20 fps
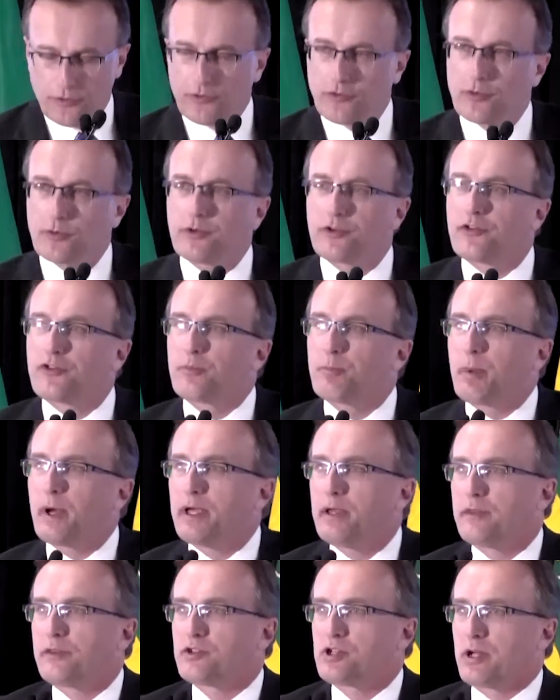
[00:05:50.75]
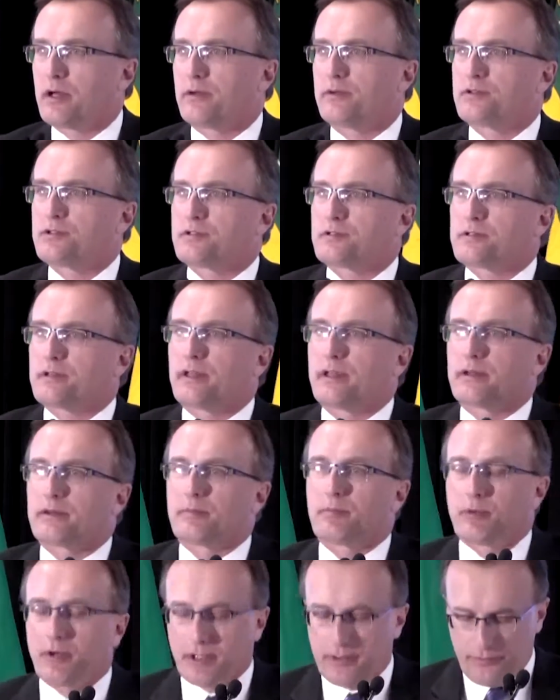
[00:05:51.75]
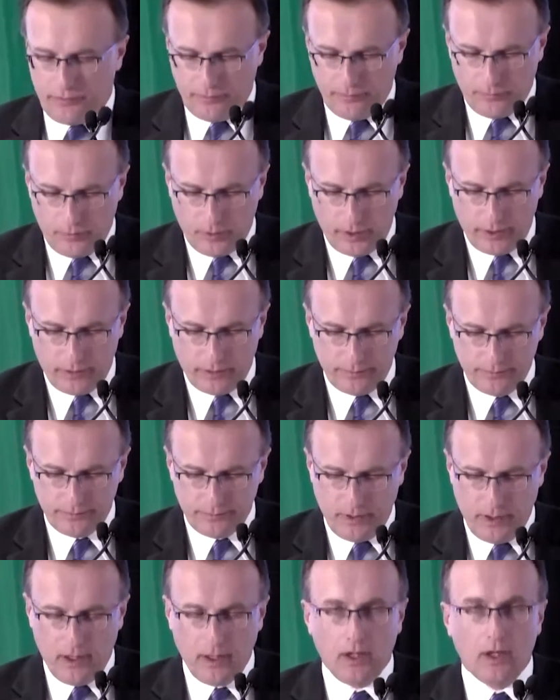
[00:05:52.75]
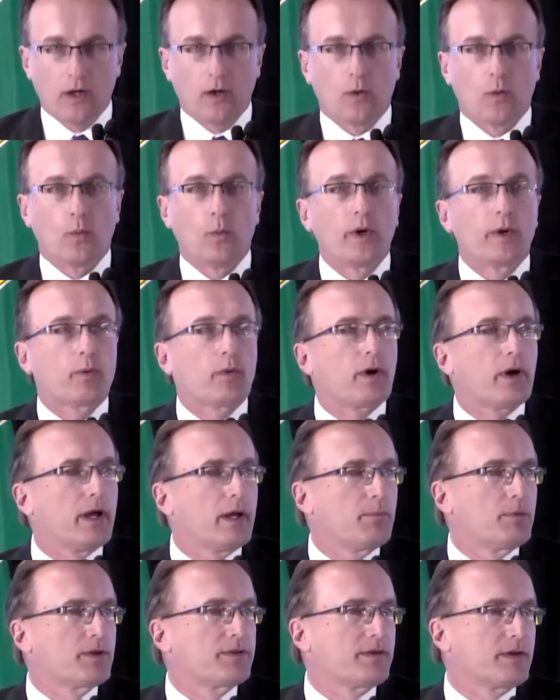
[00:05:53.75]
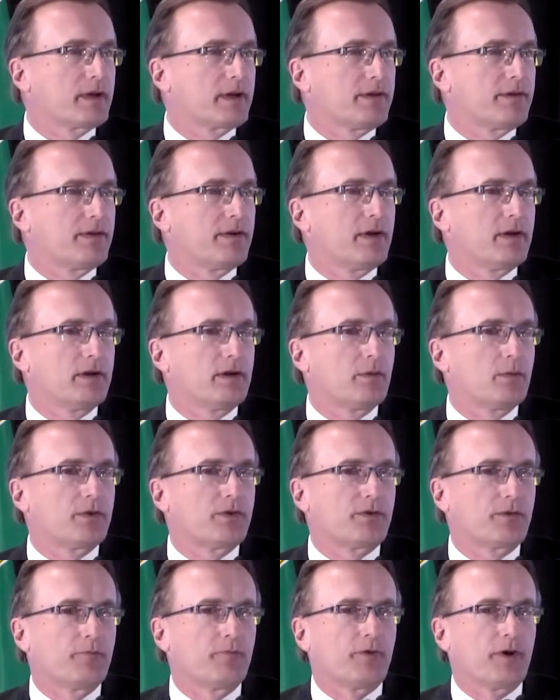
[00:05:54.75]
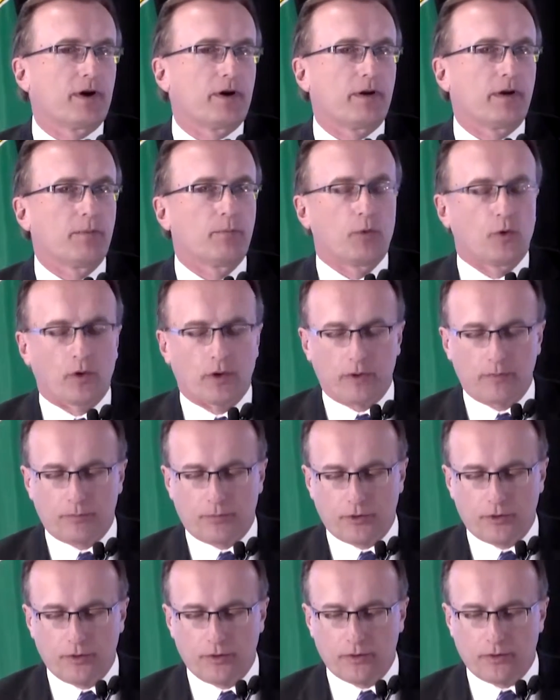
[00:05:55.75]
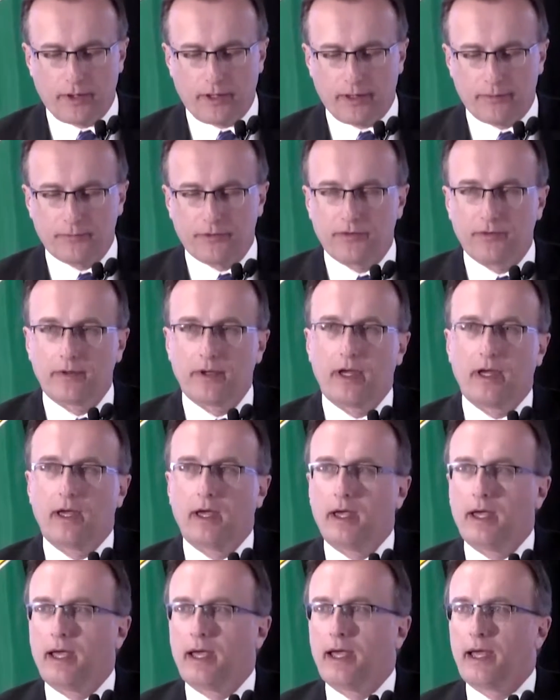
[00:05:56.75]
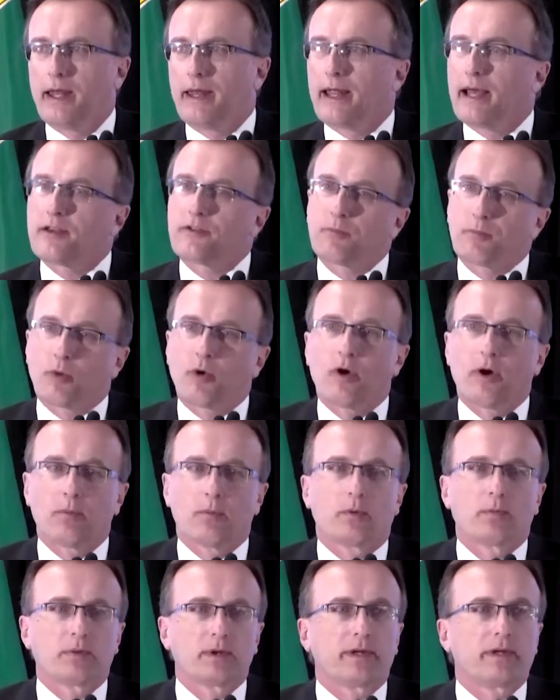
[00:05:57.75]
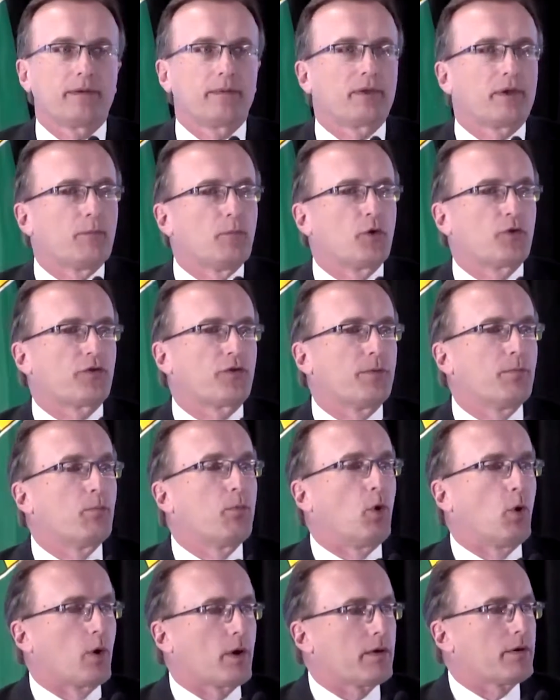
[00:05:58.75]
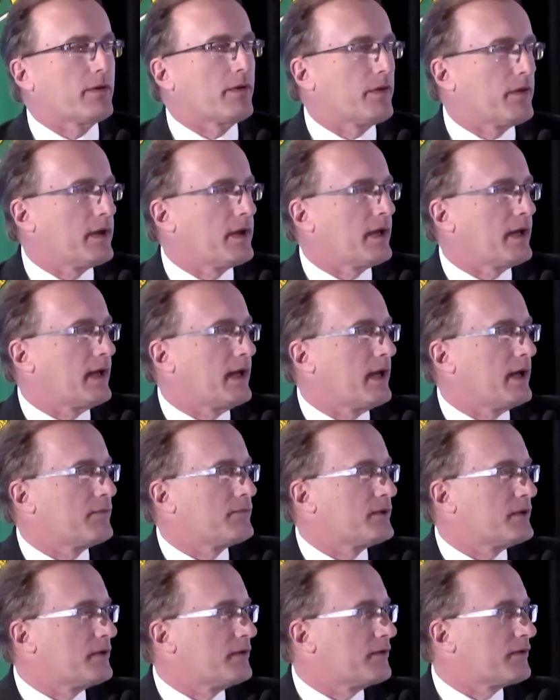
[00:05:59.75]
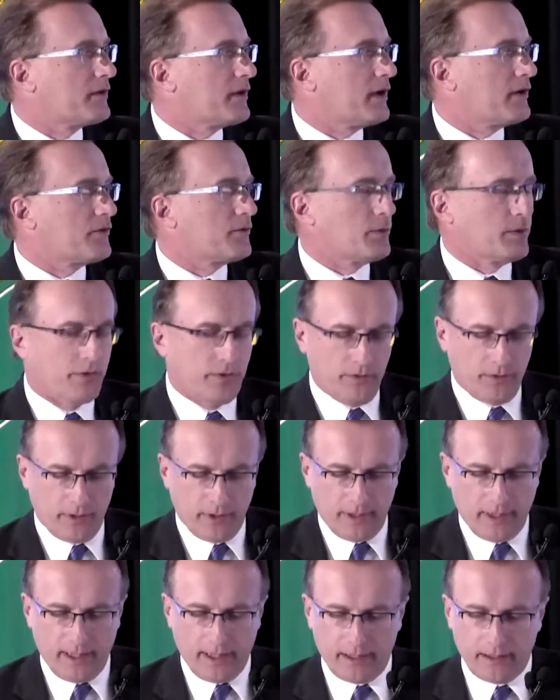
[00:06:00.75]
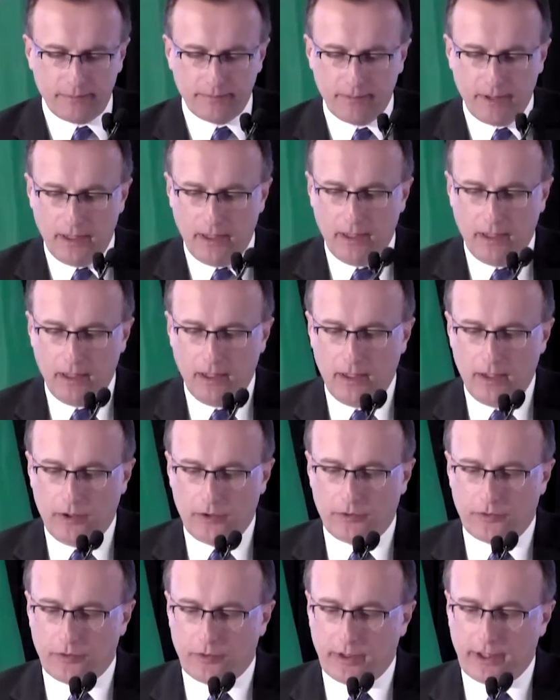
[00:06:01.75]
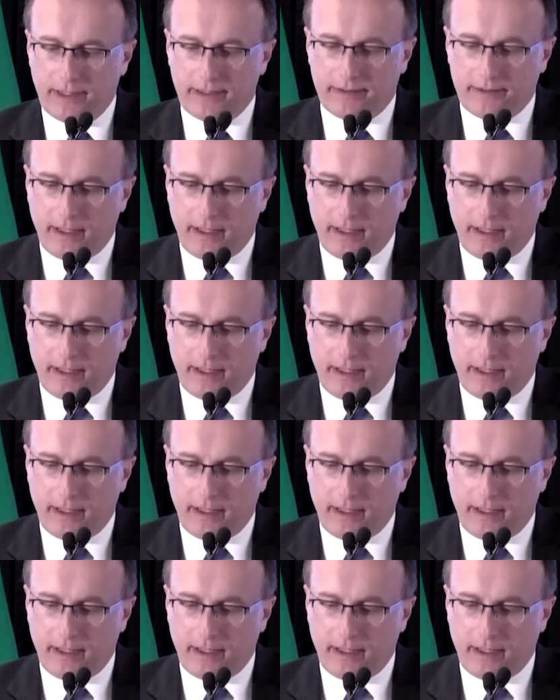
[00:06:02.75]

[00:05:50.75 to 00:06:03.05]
So despite challenges like the price of oil, we were able to continue with some very important programs. And that's probably the most important thing I have to discuss with you today. During